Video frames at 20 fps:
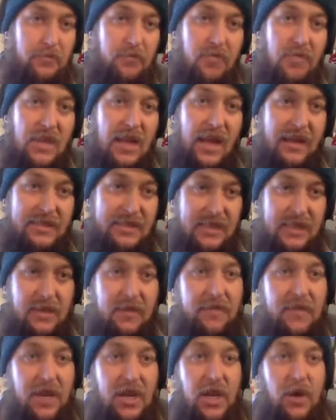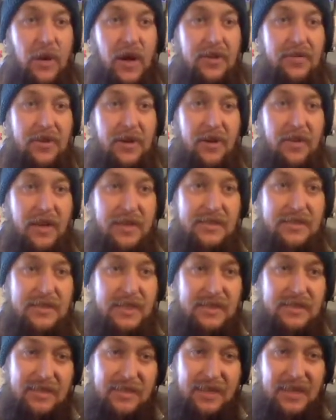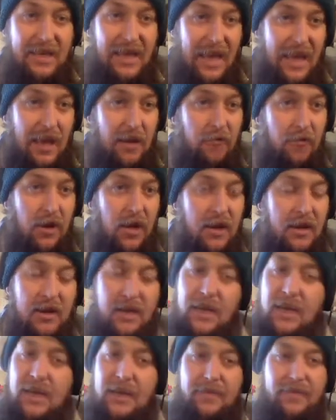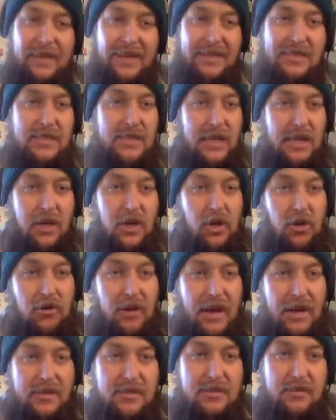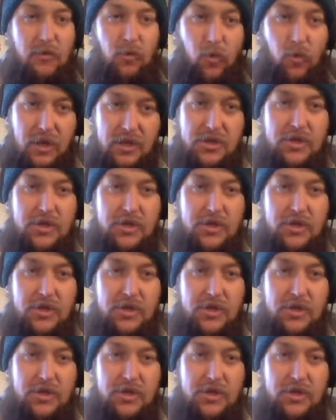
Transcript: I've seen a video out there that says that they can run. That's incorrect. Once